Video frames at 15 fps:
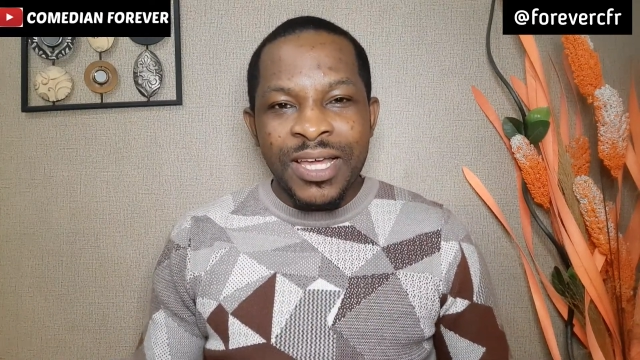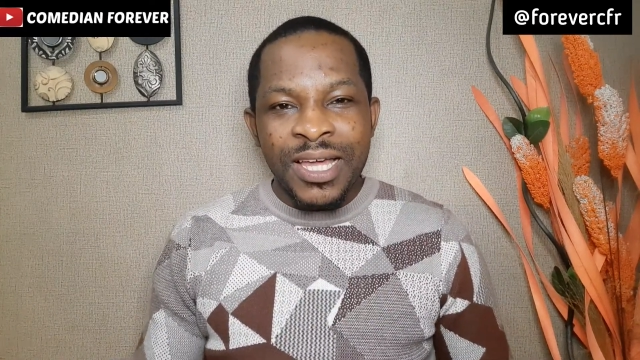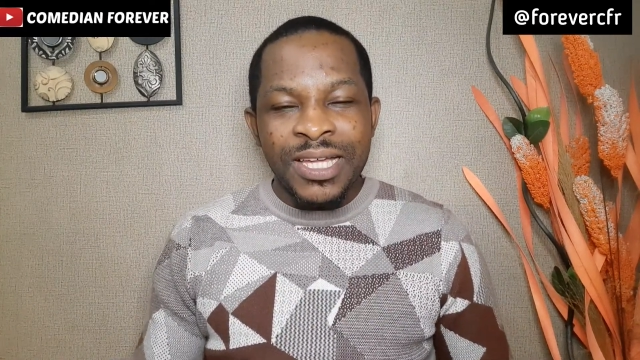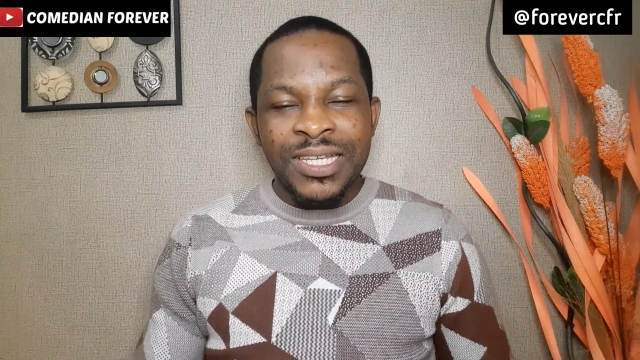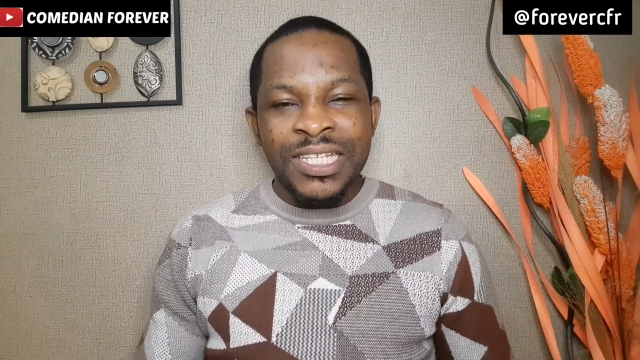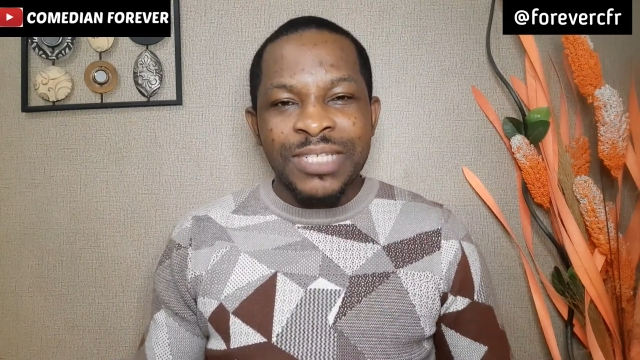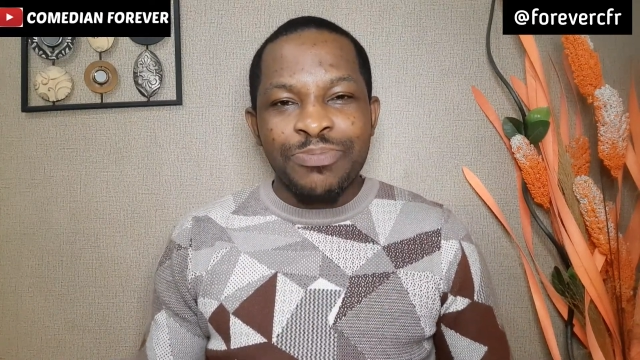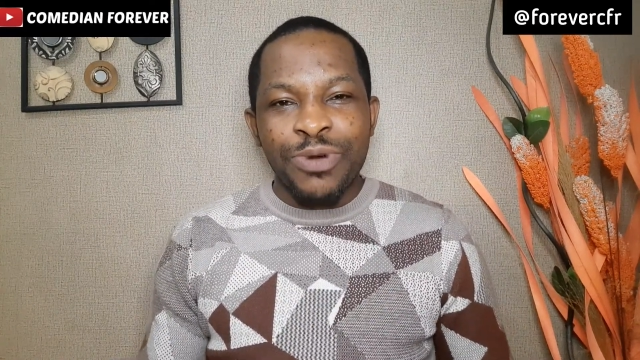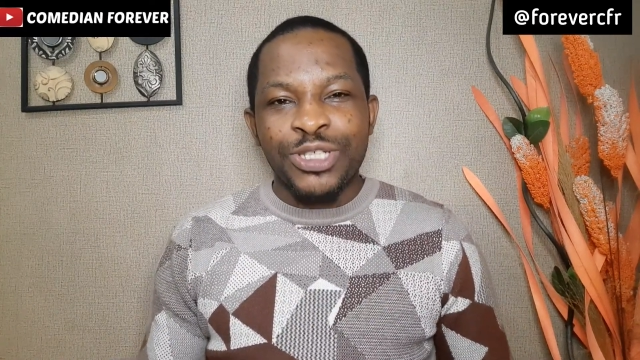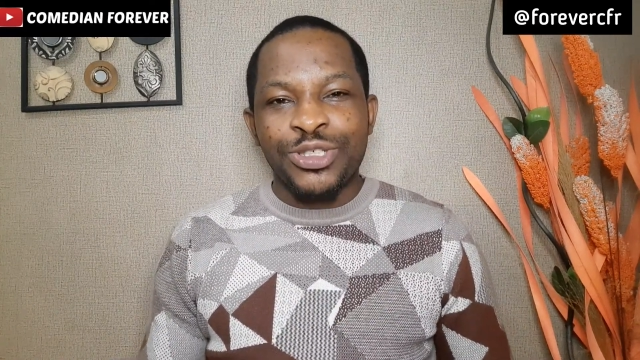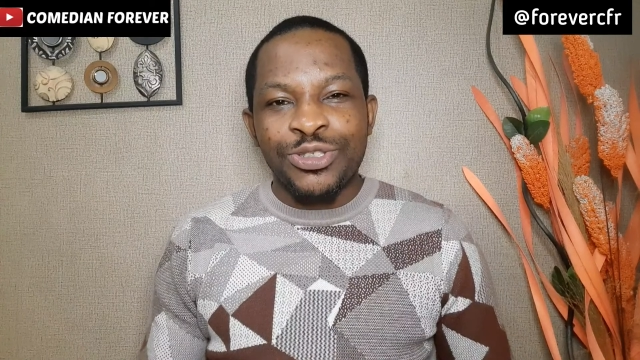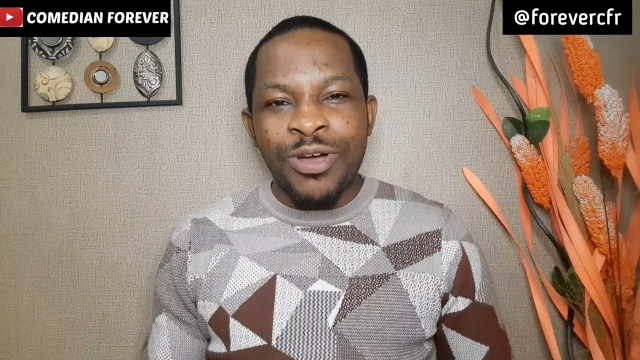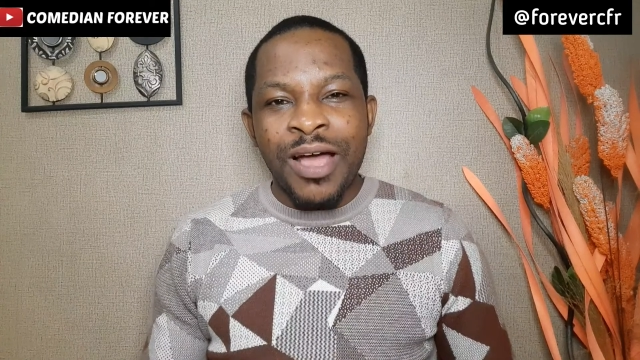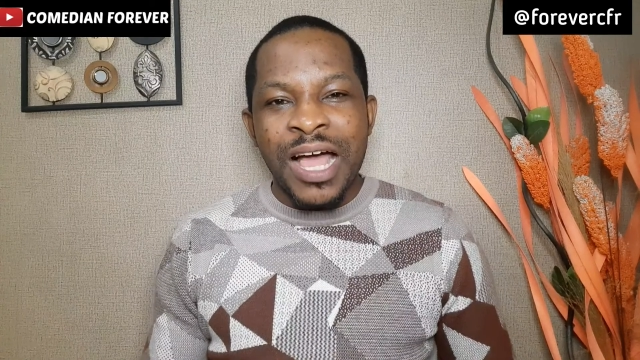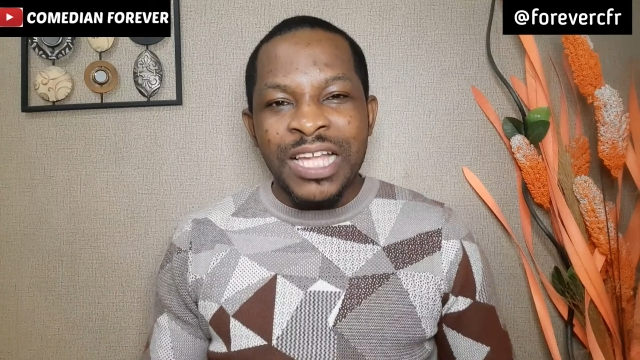Hey, this boy
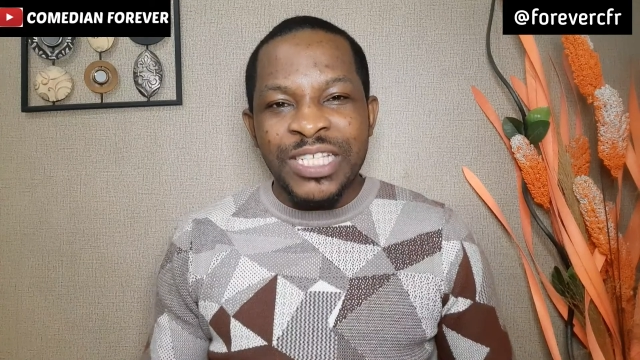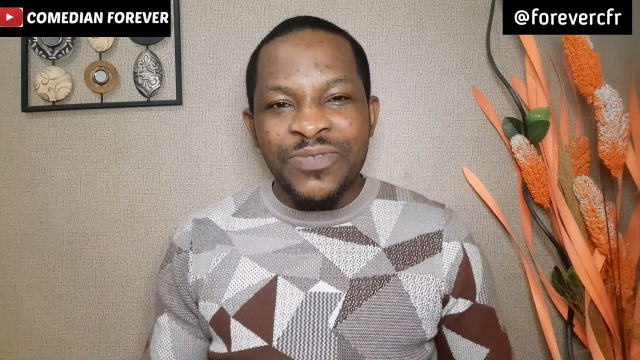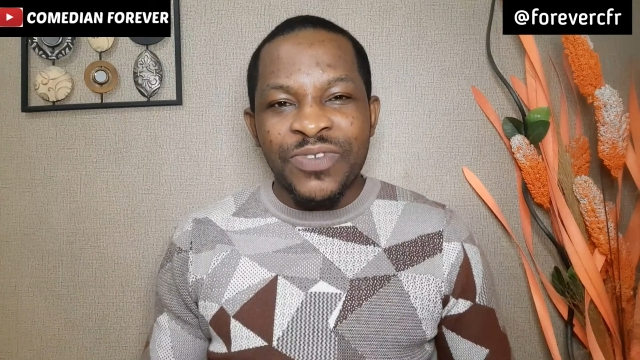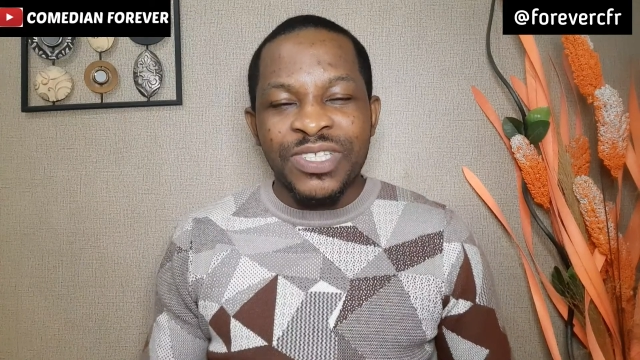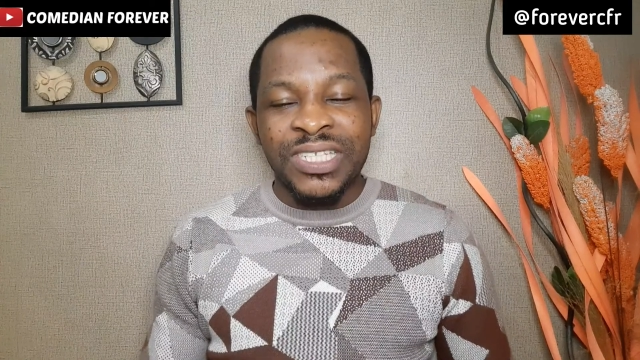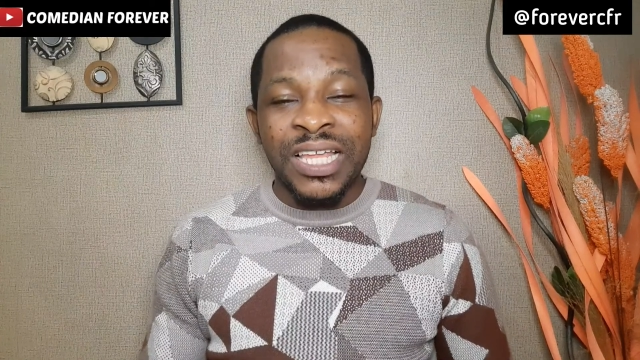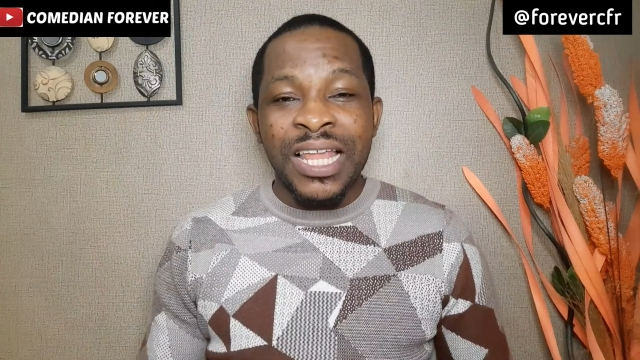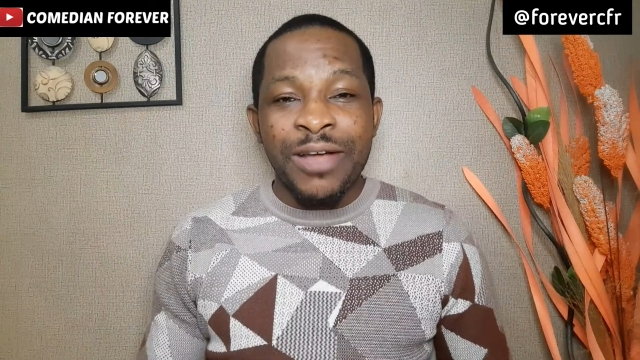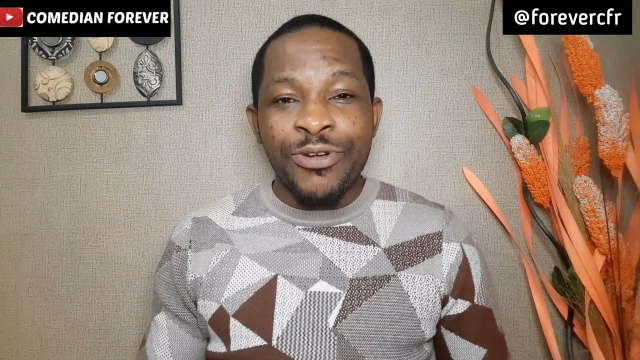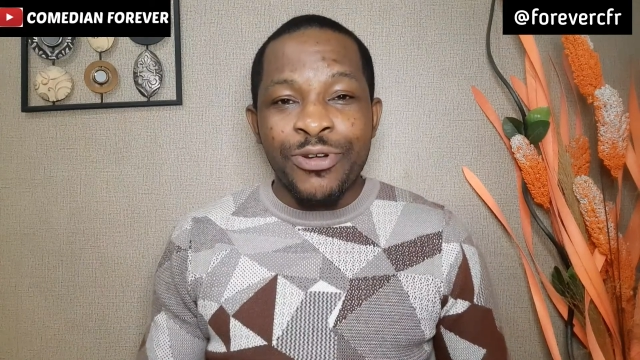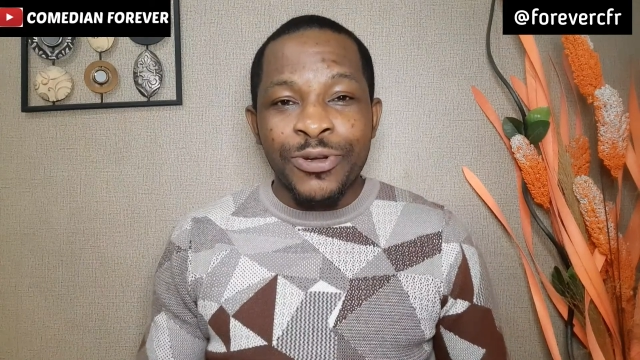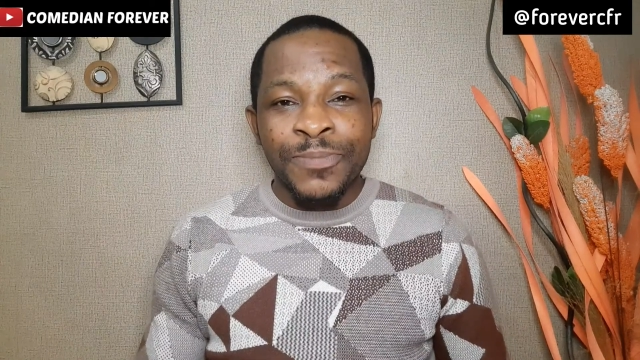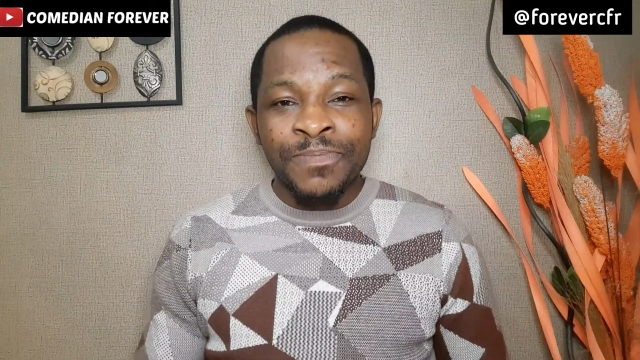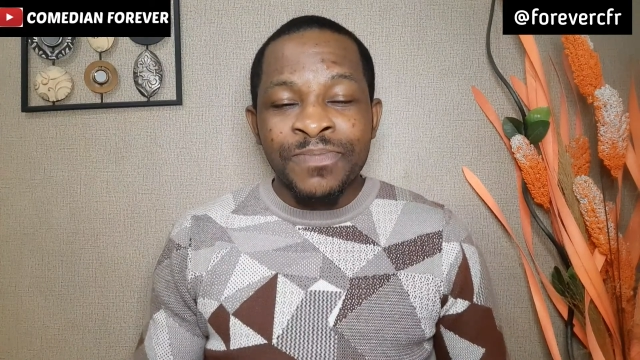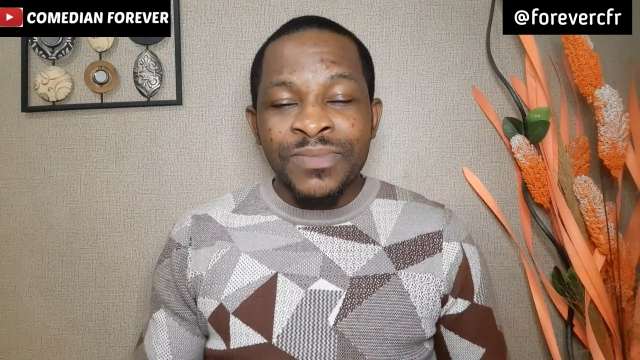should not ask for
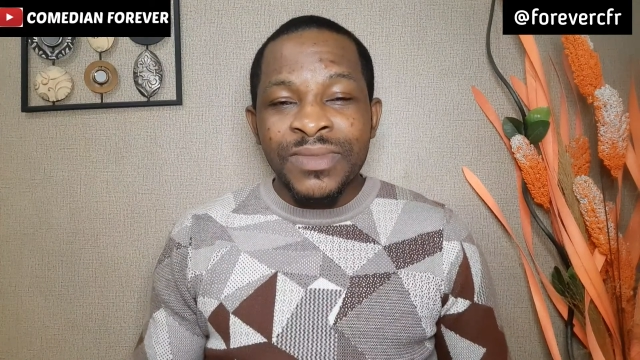salary.